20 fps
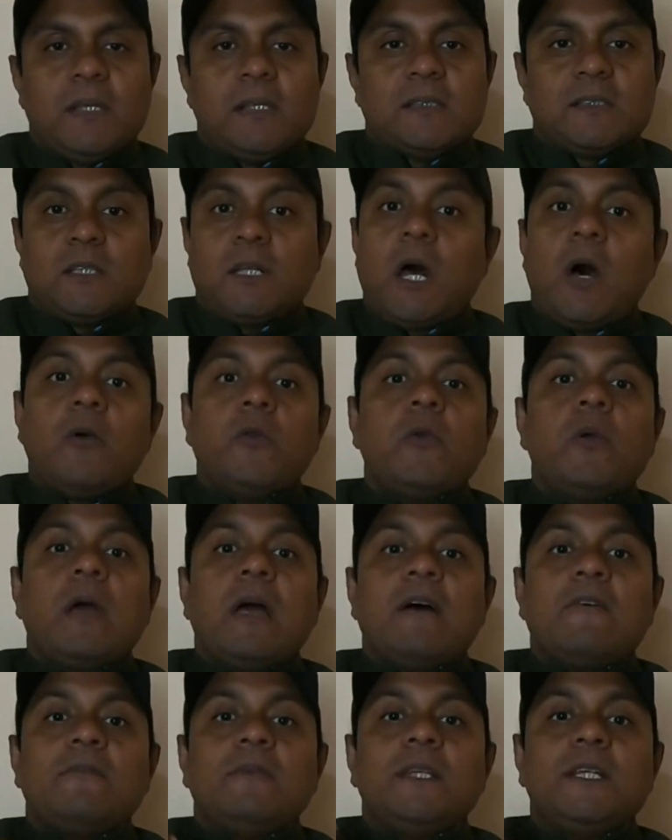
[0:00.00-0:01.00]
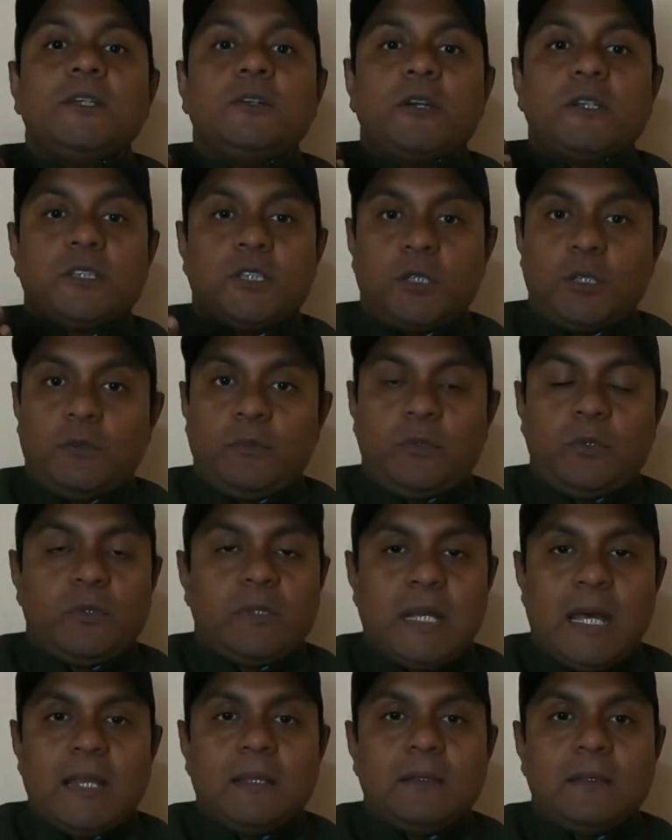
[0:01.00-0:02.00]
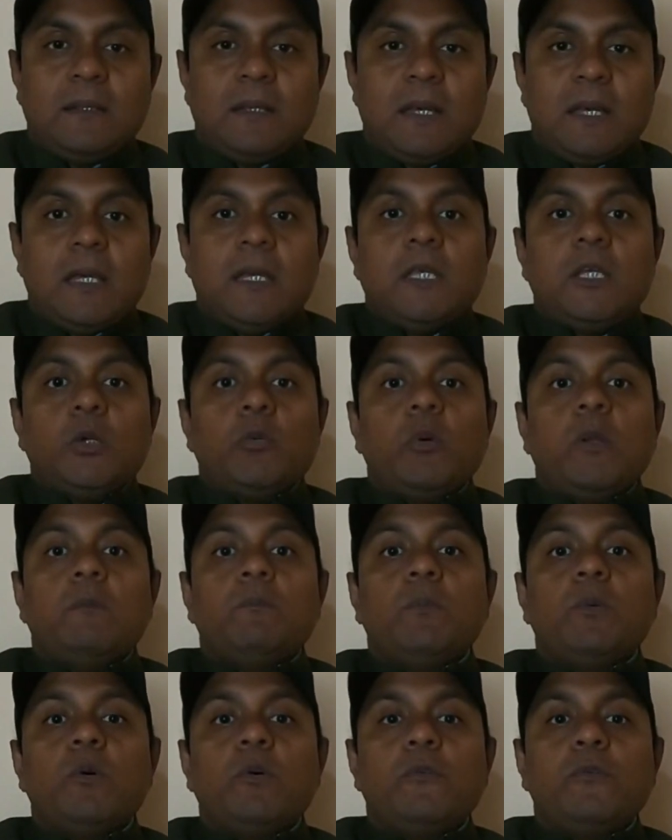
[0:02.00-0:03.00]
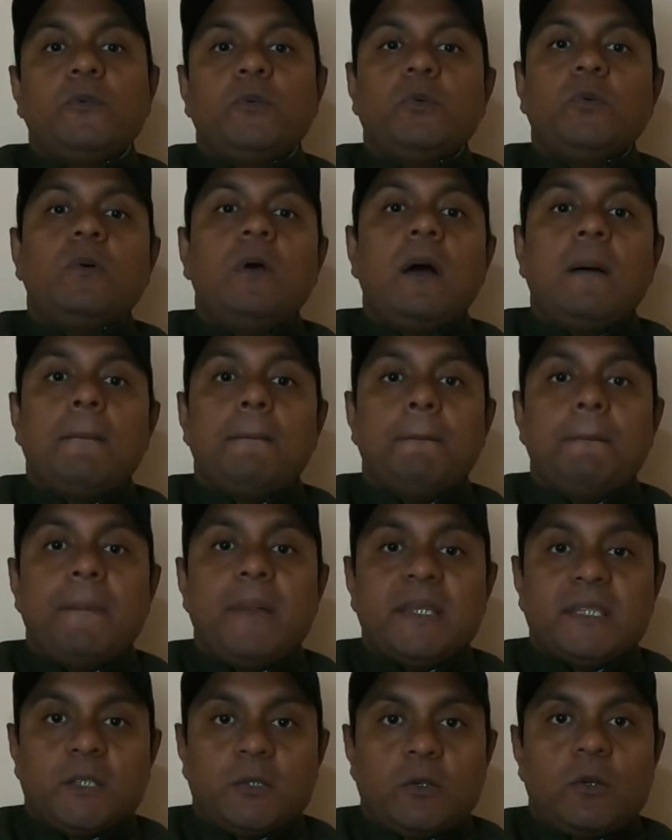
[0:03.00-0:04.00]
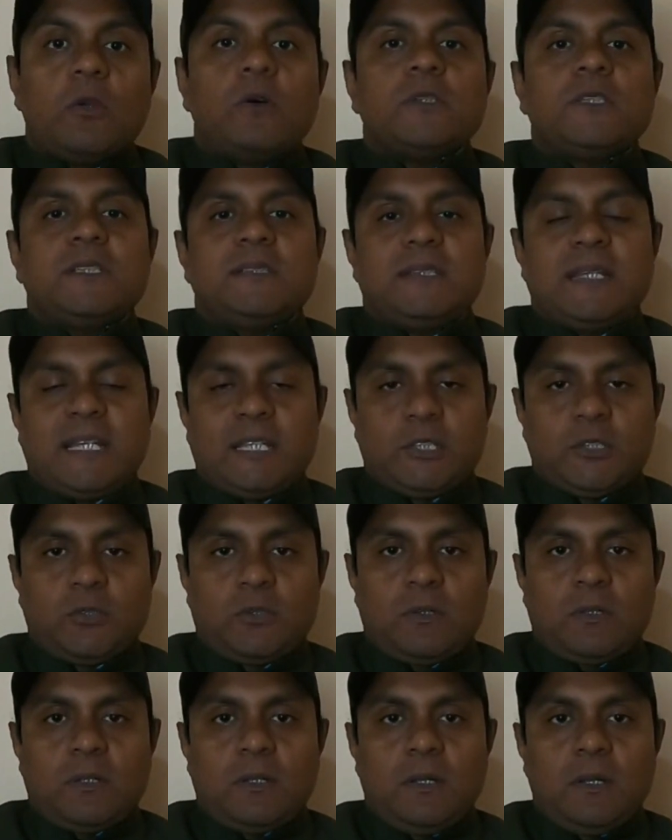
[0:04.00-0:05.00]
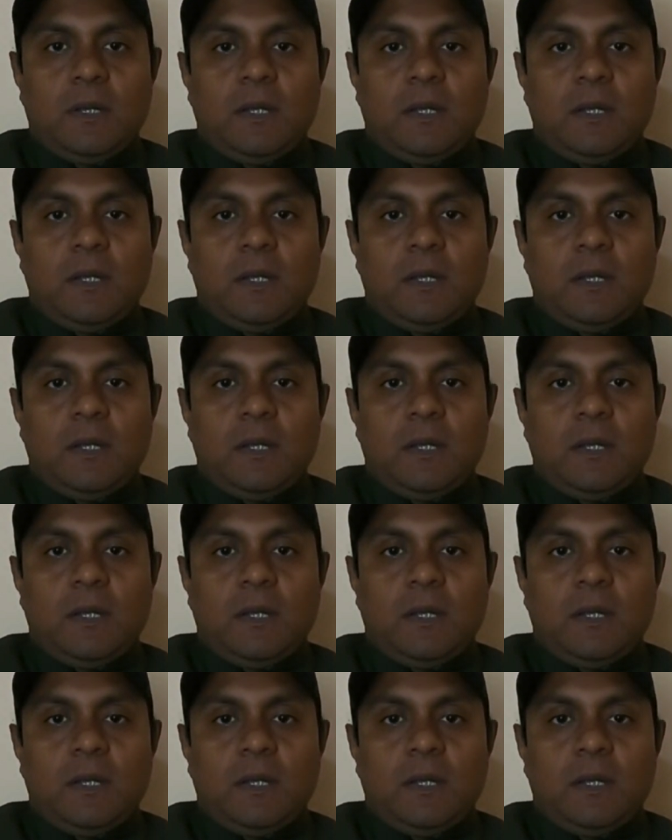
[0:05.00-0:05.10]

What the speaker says: So now you have literature review done, you will move to methodology section.